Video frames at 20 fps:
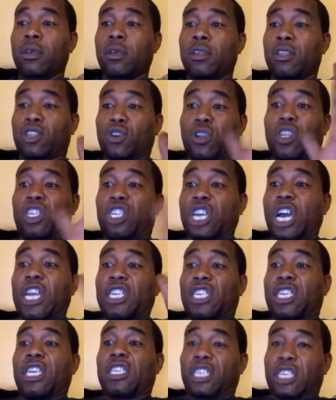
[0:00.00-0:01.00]
So the
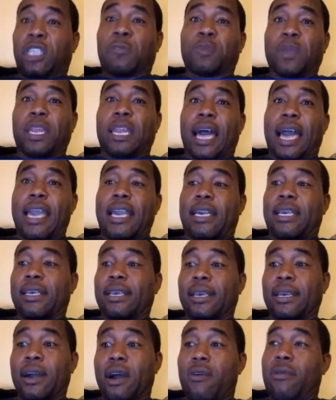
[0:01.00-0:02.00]
judge could just be like,
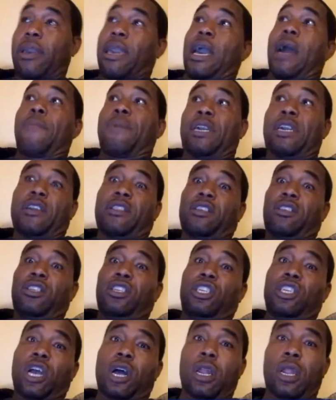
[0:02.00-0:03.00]
okay, I'm going to give this to
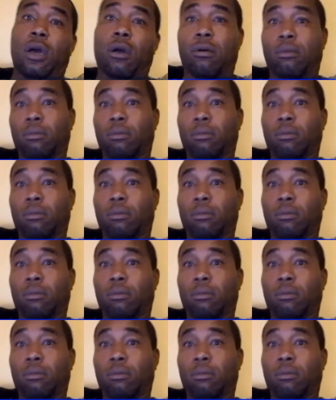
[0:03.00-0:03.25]
Charlo.